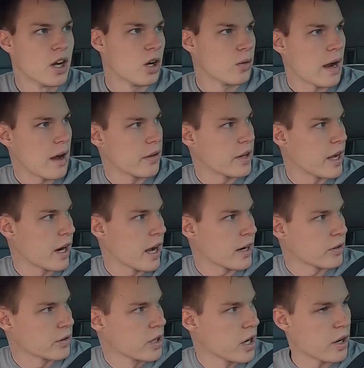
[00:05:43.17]
around there. I
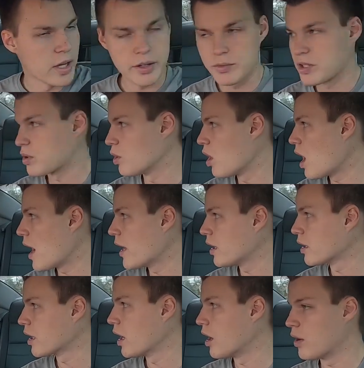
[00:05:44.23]
don't know, it was a
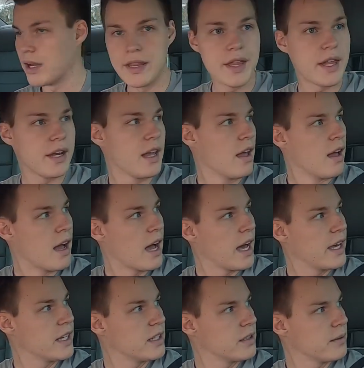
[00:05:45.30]
while ago. And then
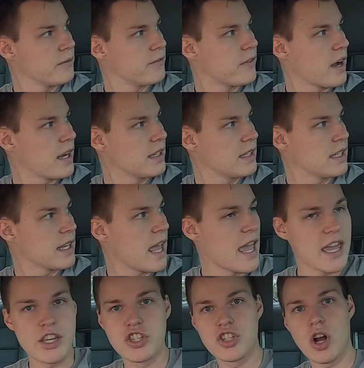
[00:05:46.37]
I ended up finding
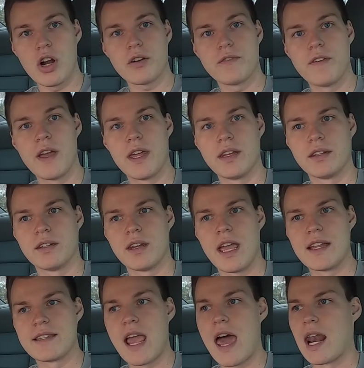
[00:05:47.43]
a shark fin
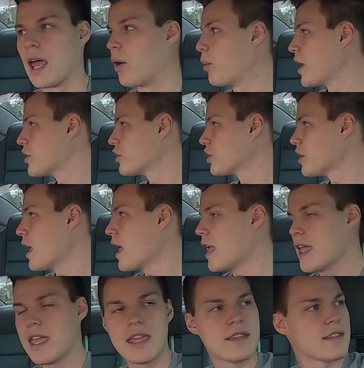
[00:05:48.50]
antenna, which
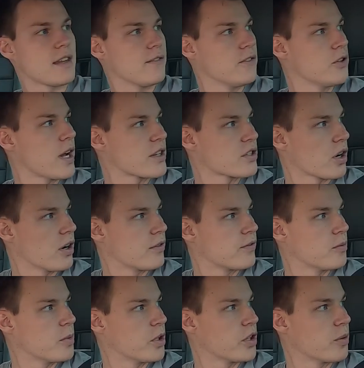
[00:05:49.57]
is, if you guys are
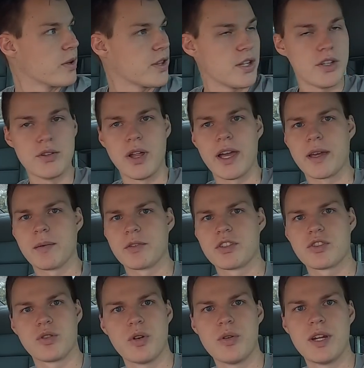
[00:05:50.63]
unfamiliar with it, you like
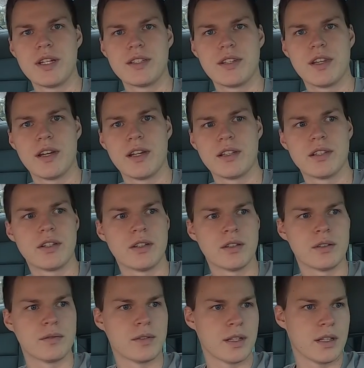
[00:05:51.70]
screw it into the
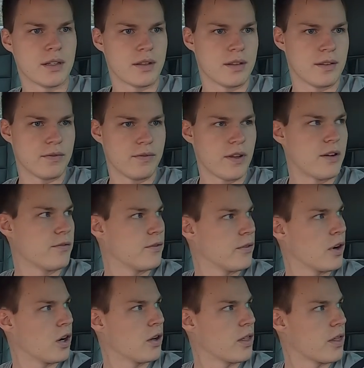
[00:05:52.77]
little fin
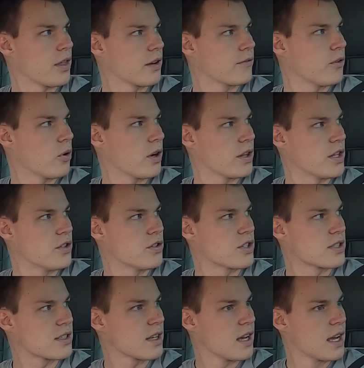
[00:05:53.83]
or the thing for it, and then you
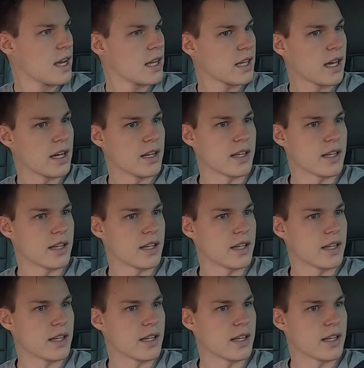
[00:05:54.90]
just kind of